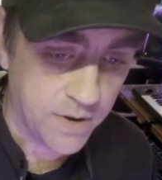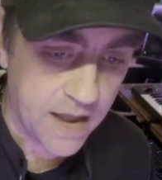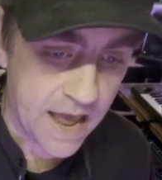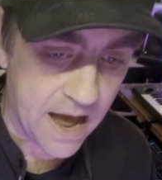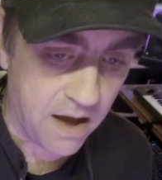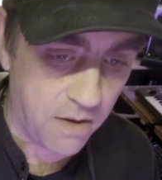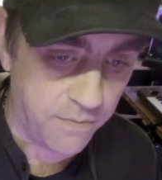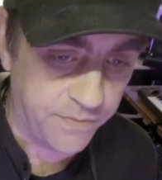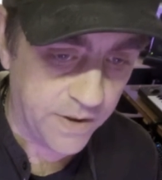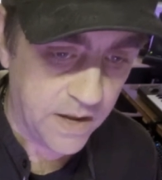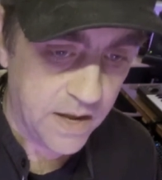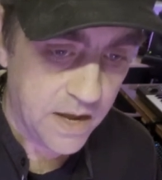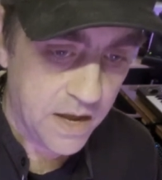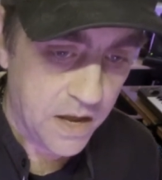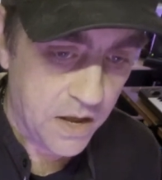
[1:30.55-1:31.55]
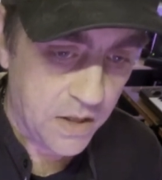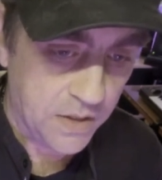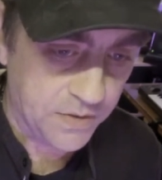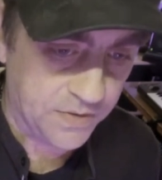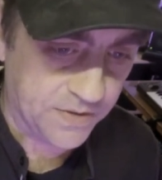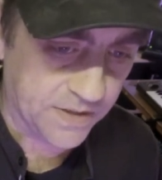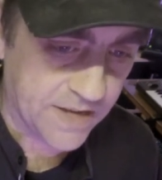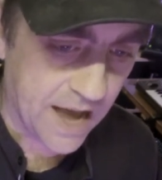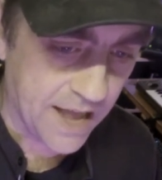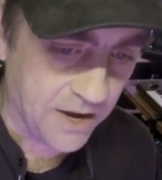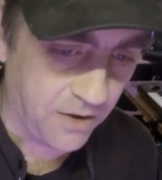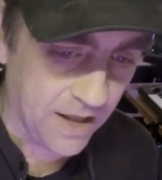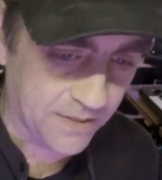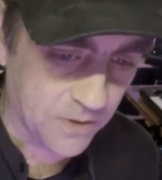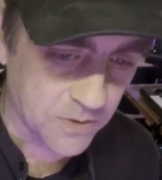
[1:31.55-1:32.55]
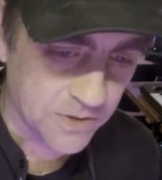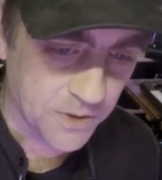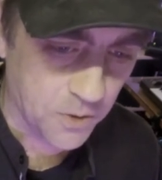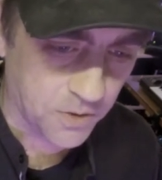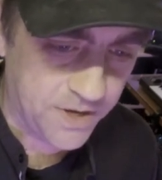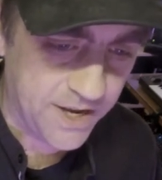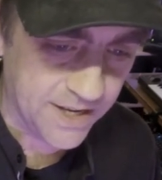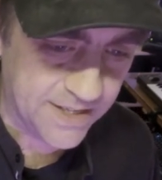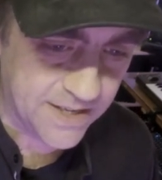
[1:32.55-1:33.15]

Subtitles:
have kind of like those little kits